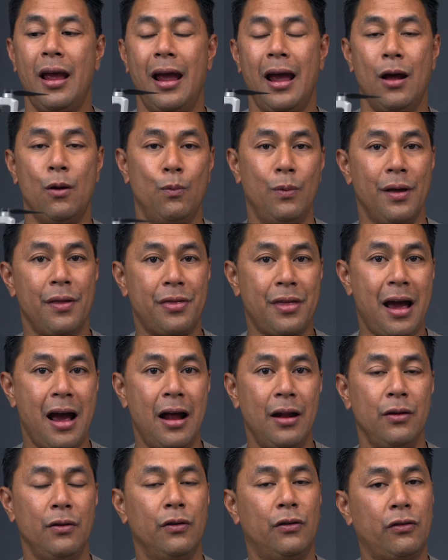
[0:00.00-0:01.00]
and with
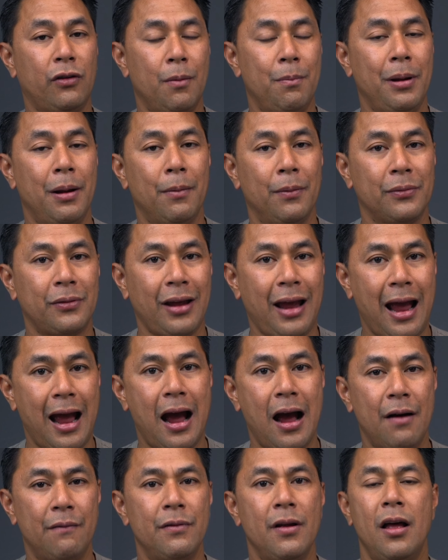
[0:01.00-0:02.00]
that, you should be able to
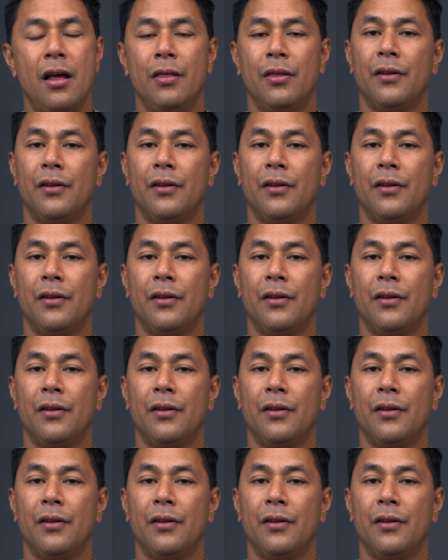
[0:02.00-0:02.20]
have